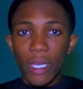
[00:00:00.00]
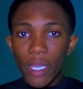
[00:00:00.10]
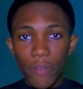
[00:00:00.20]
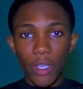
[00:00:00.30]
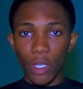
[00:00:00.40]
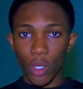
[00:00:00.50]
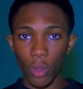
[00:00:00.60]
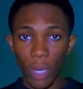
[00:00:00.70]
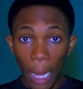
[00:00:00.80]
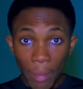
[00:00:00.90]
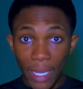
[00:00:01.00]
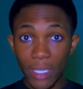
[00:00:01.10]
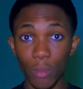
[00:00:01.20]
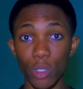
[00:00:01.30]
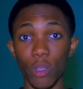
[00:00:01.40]
Even though I'm
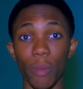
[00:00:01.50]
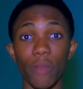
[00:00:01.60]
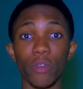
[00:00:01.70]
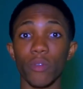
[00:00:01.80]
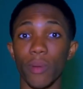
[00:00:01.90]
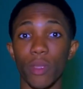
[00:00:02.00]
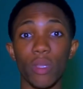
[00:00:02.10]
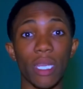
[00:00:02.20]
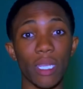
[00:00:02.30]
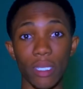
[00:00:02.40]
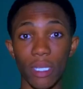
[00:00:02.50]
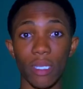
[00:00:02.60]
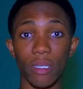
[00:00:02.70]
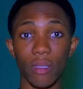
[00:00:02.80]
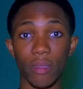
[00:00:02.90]
getting most of my views from the United
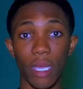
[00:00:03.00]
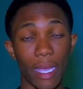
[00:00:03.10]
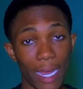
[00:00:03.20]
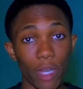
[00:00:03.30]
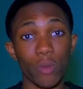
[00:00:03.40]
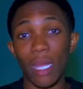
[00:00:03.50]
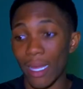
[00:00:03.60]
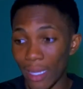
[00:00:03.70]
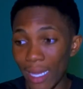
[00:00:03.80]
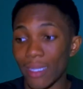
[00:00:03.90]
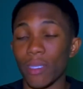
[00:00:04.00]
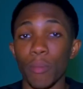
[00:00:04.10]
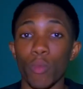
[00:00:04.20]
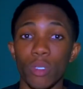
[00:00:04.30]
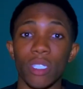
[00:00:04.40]
States, and I know that that's the
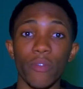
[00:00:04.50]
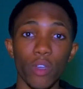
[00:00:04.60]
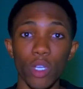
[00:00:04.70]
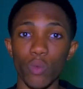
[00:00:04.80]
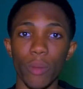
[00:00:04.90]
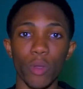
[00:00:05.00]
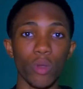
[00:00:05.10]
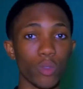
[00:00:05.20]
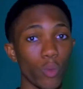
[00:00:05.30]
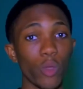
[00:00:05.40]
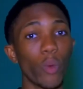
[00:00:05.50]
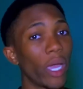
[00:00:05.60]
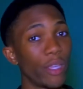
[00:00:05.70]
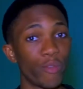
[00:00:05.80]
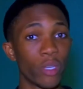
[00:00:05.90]
most difficult one, because when you
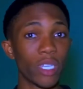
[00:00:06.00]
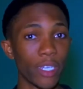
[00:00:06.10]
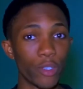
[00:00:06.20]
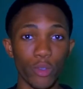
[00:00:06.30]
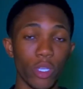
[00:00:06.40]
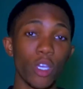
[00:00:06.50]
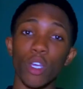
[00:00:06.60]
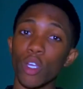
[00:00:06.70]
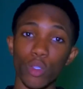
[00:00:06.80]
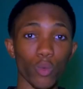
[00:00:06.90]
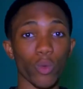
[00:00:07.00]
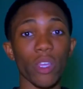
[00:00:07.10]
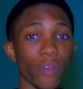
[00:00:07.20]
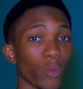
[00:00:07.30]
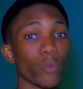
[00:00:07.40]
are in French country, to
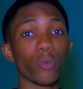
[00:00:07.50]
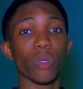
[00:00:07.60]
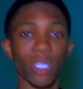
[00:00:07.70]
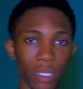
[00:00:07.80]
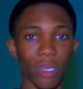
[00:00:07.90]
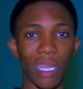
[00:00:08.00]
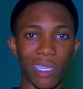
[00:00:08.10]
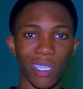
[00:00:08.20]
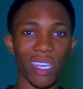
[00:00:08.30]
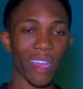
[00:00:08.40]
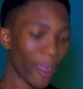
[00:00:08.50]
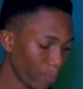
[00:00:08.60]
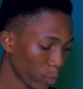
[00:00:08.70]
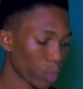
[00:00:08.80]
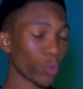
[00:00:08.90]
even reach
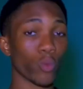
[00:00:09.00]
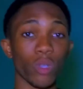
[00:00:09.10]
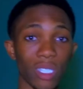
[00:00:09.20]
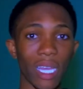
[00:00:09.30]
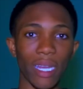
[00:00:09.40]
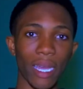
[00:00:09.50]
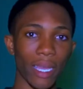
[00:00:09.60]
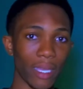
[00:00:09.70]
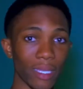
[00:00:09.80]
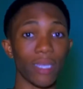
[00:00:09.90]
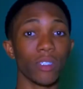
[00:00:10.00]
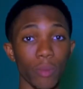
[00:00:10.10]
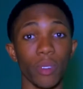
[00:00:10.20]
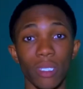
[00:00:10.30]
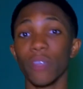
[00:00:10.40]
Nigeria, to reach Ghana is a little
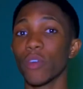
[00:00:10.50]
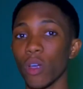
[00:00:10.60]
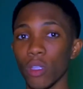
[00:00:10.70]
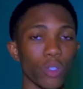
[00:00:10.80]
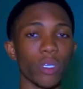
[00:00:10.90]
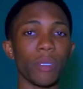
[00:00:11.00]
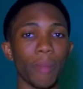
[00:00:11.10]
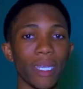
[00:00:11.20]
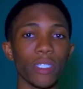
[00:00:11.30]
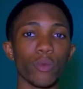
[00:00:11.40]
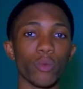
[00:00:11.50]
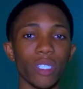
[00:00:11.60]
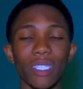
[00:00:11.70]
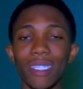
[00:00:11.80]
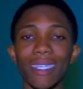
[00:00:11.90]
bit difficult. So imagine
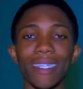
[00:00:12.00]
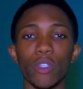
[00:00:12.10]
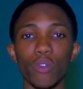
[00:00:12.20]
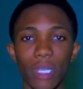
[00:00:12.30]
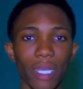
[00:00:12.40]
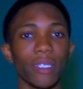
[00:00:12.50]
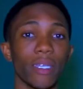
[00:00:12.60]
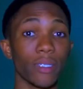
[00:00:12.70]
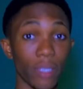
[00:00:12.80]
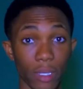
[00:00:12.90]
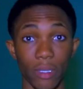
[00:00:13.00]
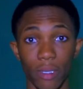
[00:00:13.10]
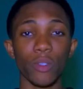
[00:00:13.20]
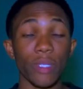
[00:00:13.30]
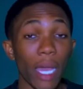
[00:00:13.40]
reaching the United States.
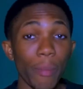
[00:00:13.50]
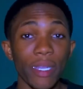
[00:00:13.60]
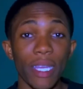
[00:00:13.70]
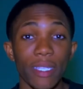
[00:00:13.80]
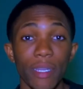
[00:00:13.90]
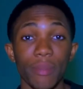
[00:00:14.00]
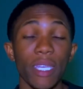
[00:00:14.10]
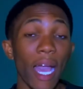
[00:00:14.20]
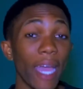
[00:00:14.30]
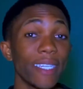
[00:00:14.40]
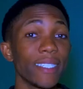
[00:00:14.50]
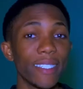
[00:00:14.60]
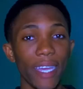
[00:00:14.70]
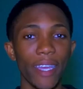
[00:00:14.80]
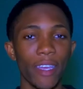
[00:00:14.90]
So that means there is something hiding
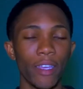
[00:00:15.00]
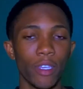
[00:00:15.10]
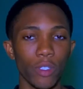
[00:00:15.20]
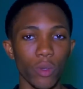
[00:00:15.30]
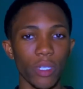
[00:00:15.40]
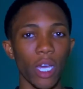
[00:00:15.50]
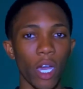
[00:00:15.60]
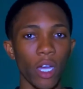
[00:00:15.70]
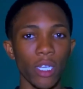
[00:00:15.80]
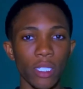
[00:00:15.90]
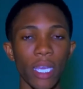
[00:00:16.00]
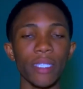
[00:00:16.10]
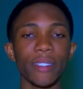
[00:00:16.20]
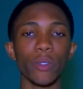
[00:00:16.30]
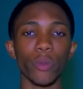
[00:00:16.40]
there. So now here
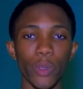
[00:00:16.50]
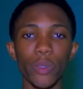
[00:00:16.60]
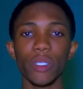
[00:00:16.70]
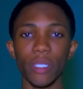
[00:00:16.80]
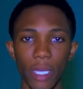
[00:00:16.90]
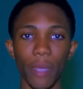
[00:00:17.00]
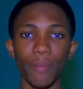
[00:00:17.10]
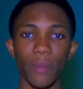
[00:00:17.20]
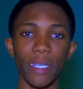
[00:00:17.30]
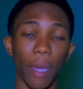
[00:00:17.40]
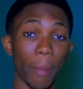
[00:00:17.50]
is the real step that